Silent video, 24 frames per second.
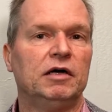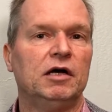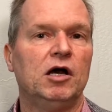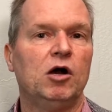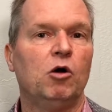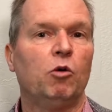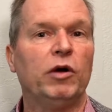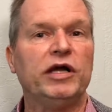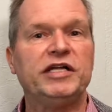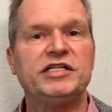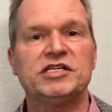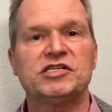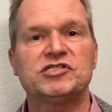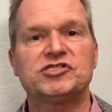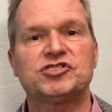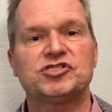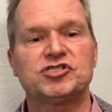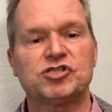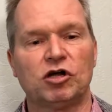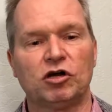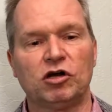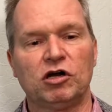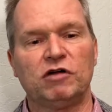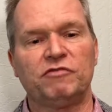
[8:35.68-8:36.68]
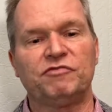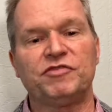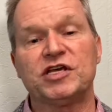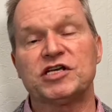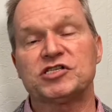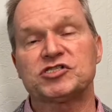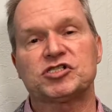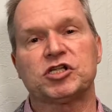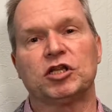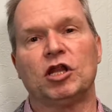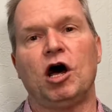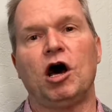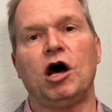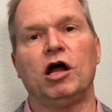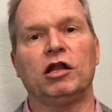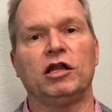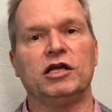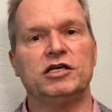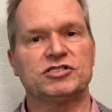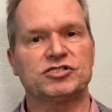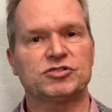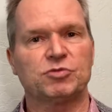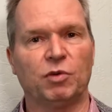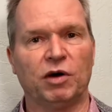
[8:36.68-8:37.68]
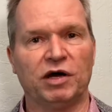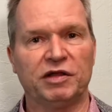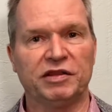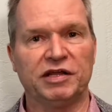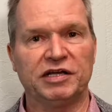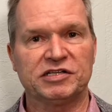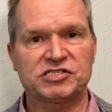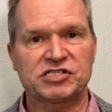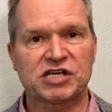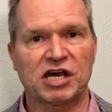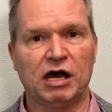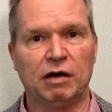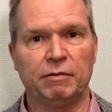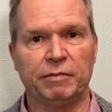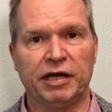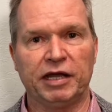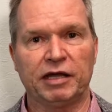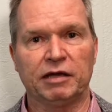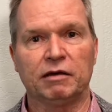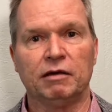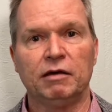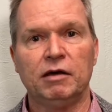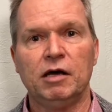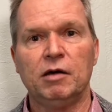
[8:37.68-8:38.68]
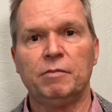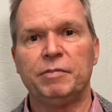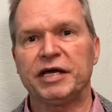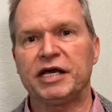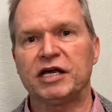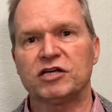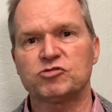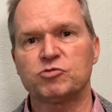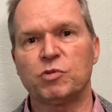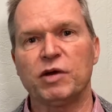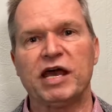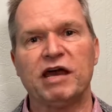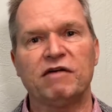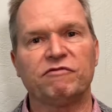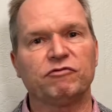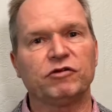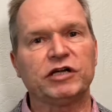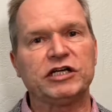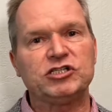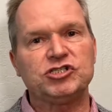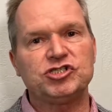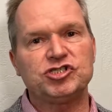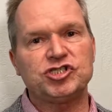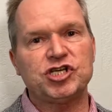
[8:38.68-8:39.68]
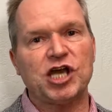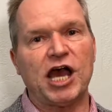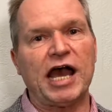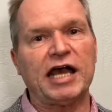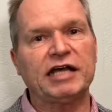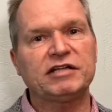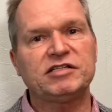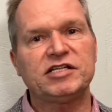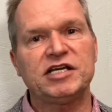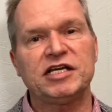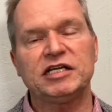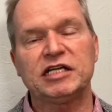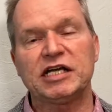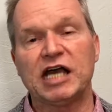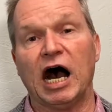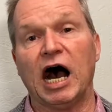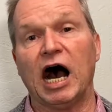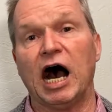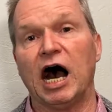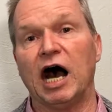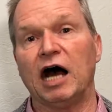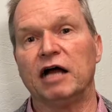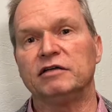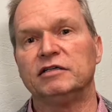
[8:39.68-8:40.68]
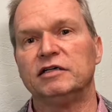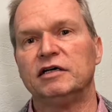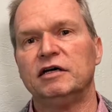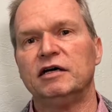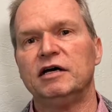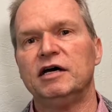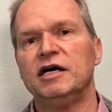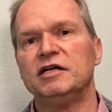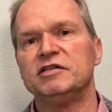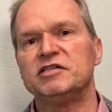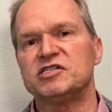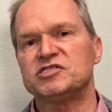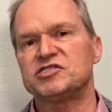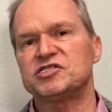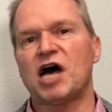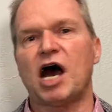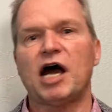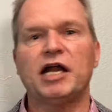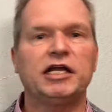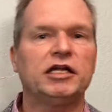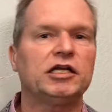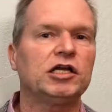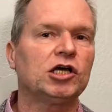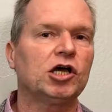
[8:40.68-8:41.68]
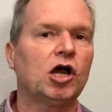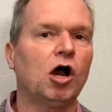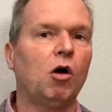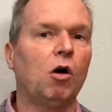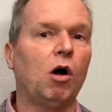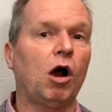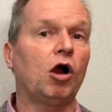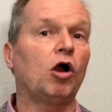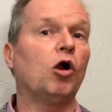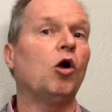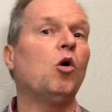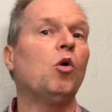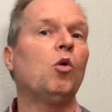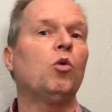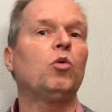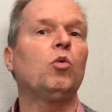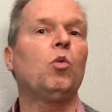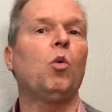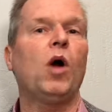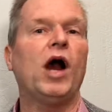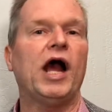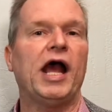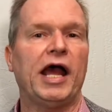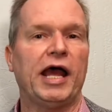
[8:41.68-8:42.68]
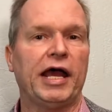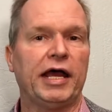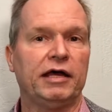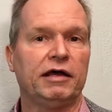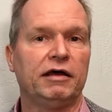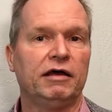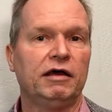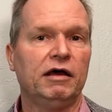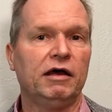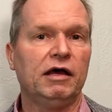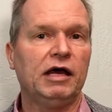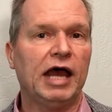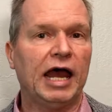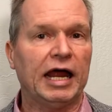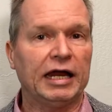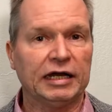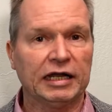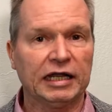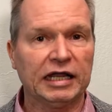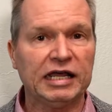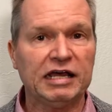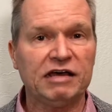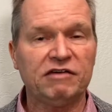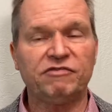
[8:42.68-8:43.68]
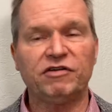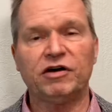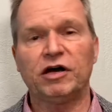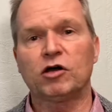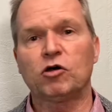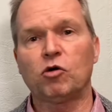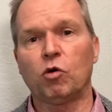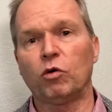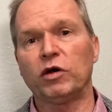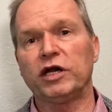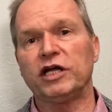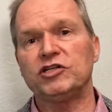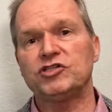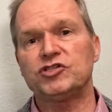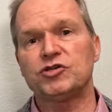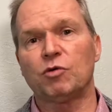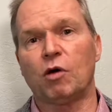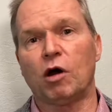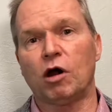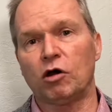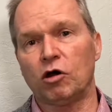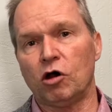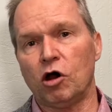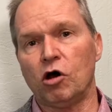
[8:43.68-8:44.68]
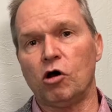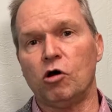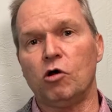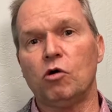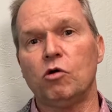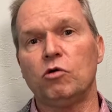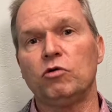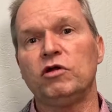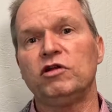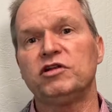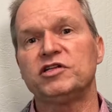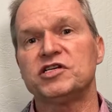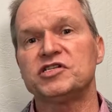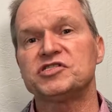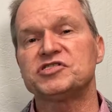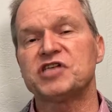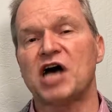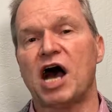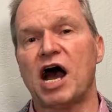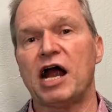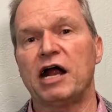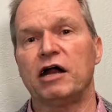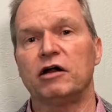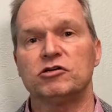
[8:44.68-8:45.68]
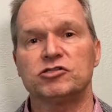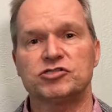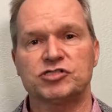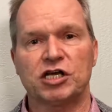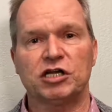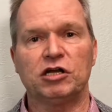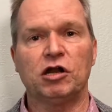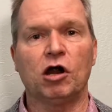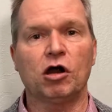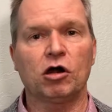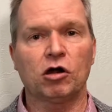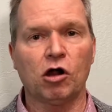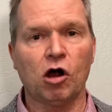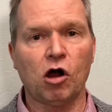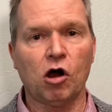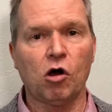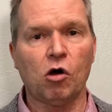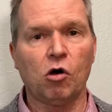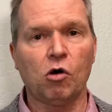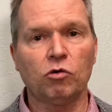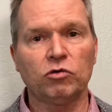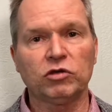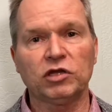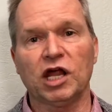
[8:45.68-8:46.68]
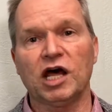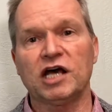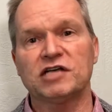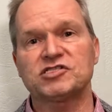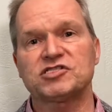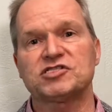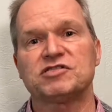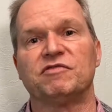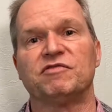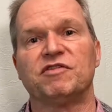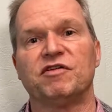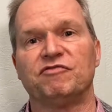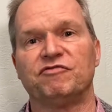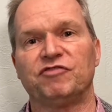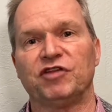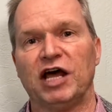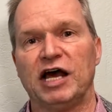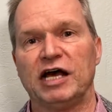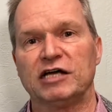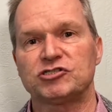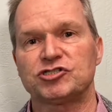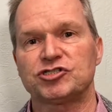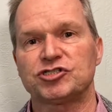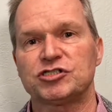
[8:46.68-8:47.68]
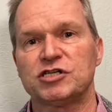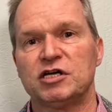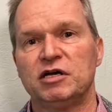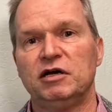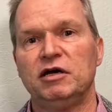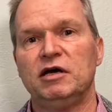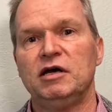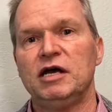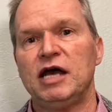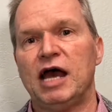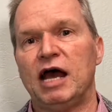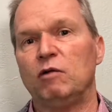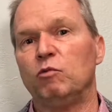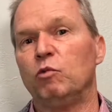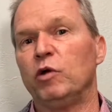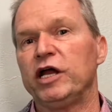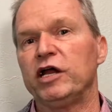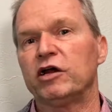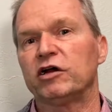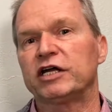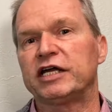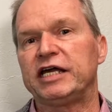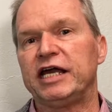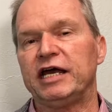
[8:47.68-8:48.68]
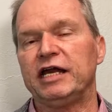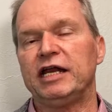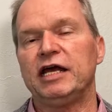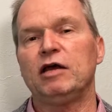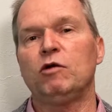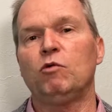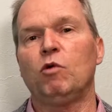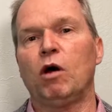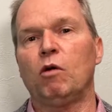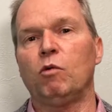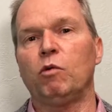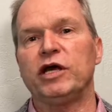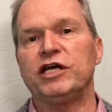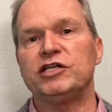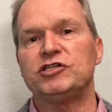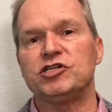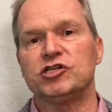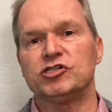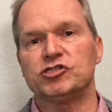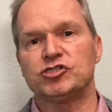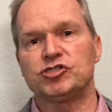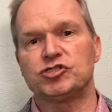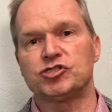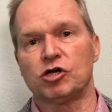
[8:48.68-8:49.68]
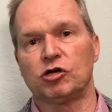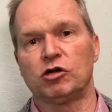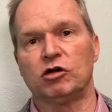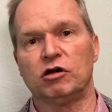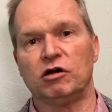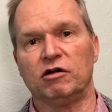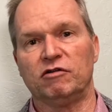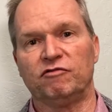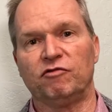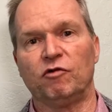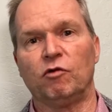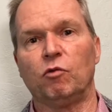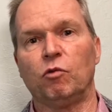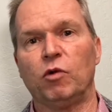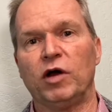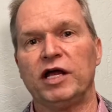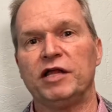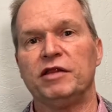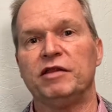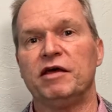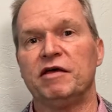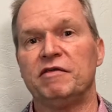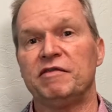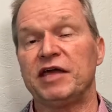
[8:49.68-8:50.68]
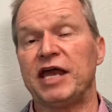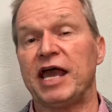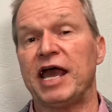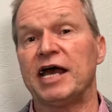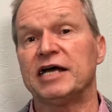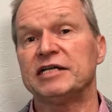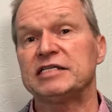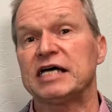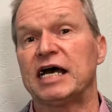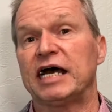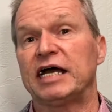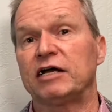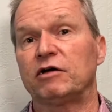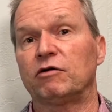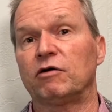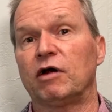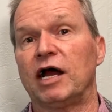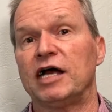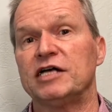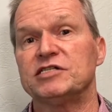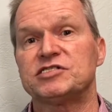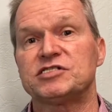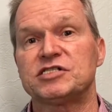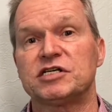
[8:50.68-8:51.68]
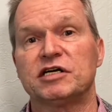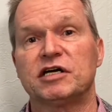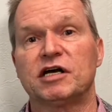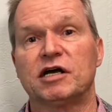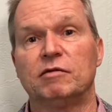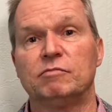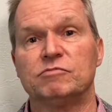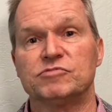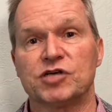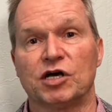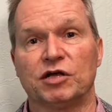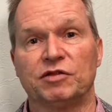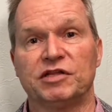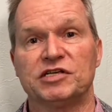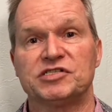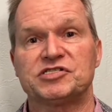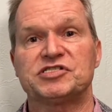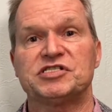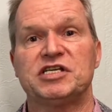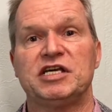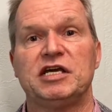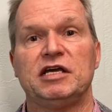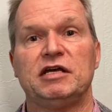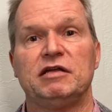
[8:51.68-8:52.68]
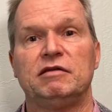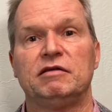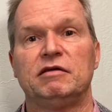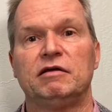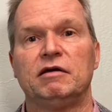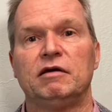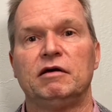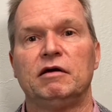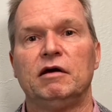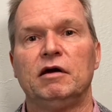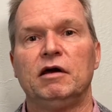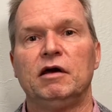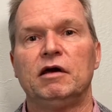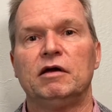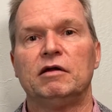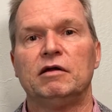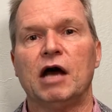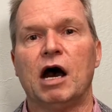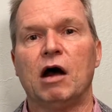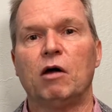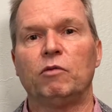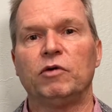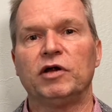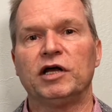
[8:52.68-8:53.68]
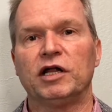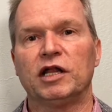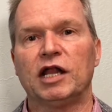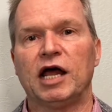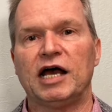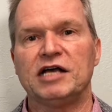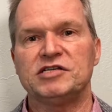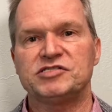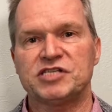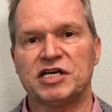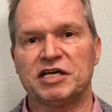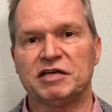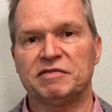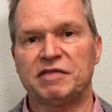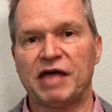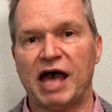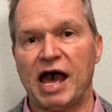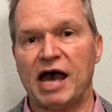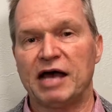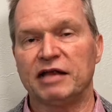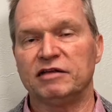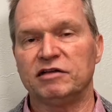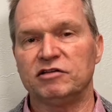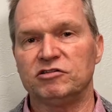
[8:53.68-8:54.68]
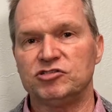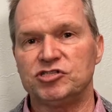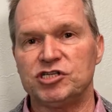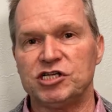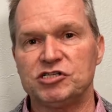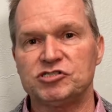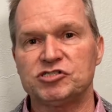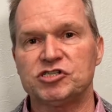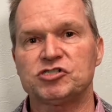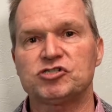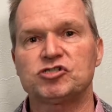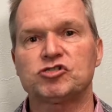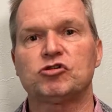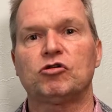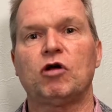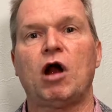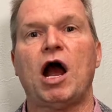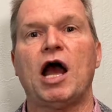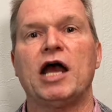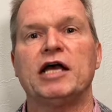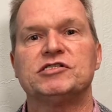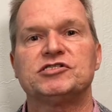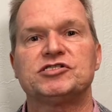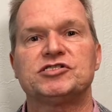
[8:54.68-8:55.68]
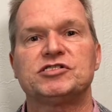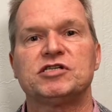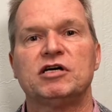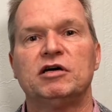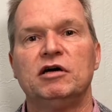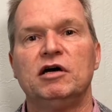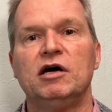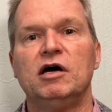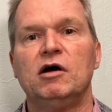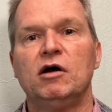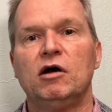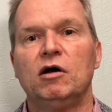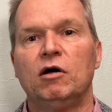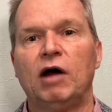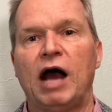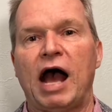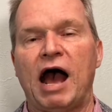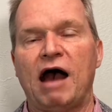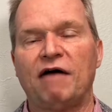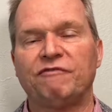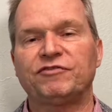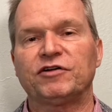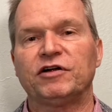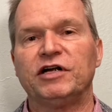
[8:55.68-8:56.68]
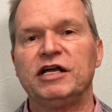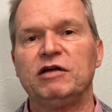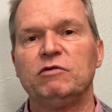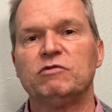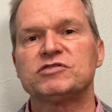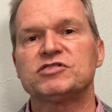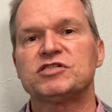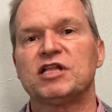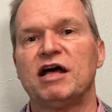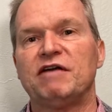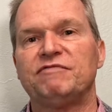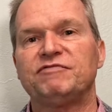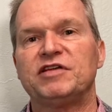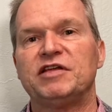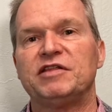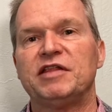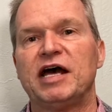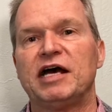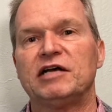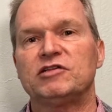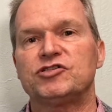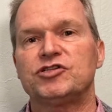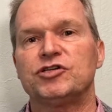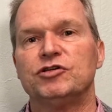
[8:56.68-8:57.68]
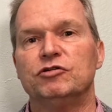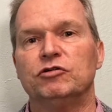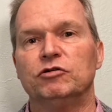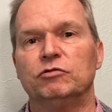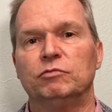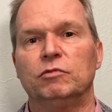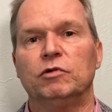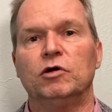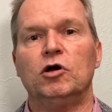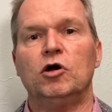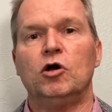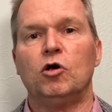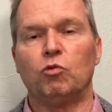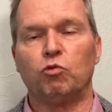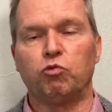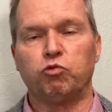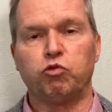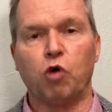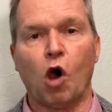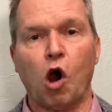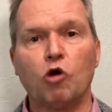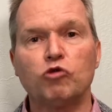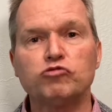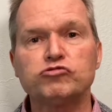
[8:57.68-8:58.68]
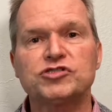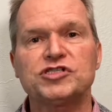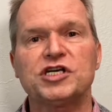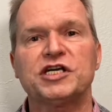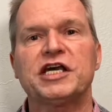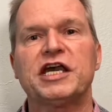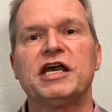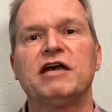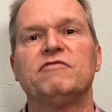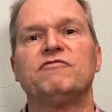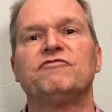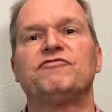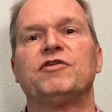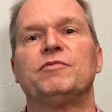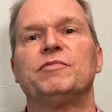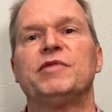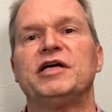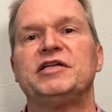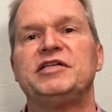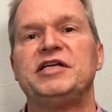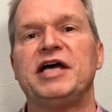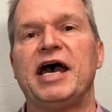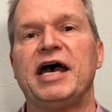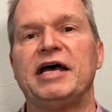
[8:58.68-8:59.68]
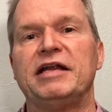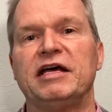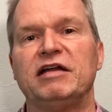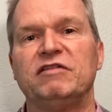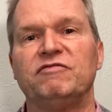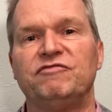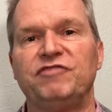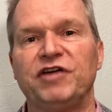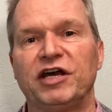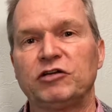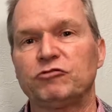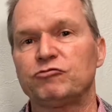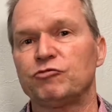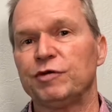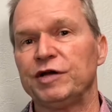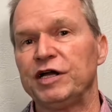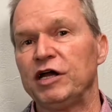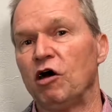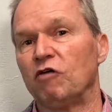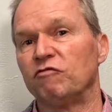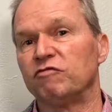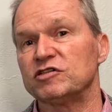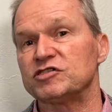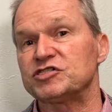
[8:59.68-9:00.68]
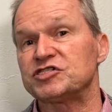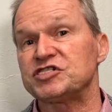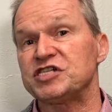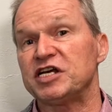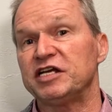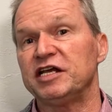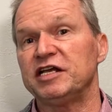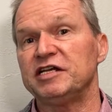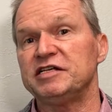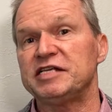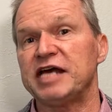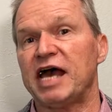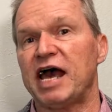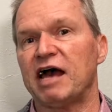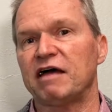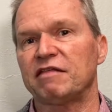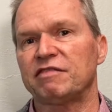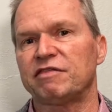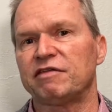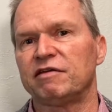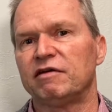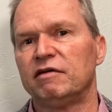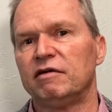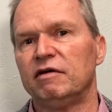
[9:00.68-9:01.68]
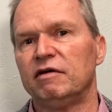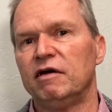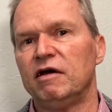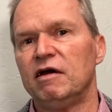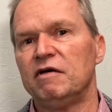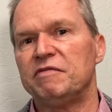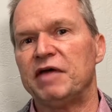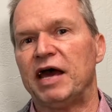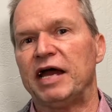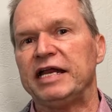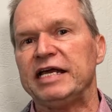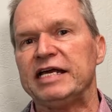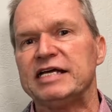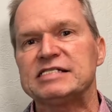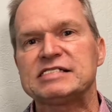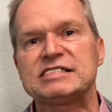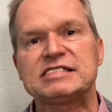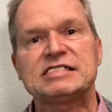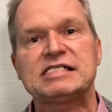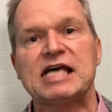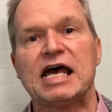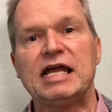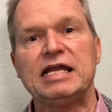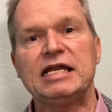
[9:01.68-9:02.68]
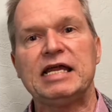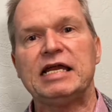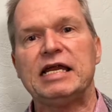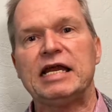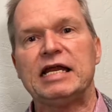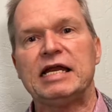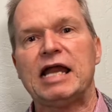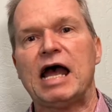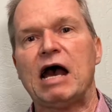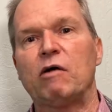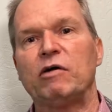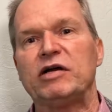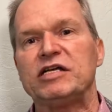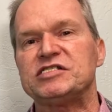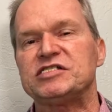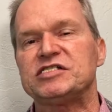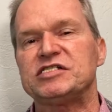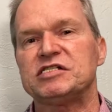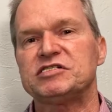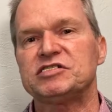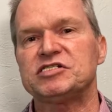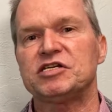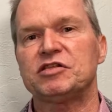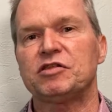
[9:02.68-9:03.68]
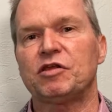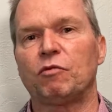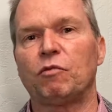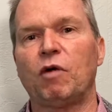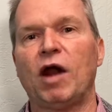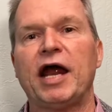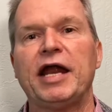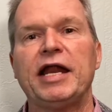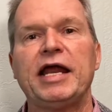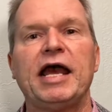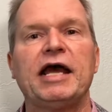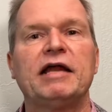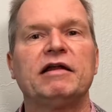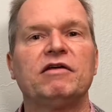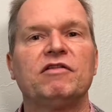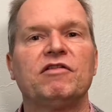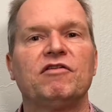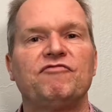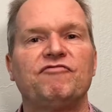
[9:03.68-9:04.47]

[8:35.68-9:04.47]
We deserve this lawless one that's coming because we have rejected God, decided to go our own way, and live according to our own desires and our own lusts of the flesh. And we are getting what we deserve when the Antichrist comes on the scene. Not realizing that Jesus Christ, after he was left in that tomb, rose again from the dead in victory over sin and death, that he ascended and now he sits at the right hand of the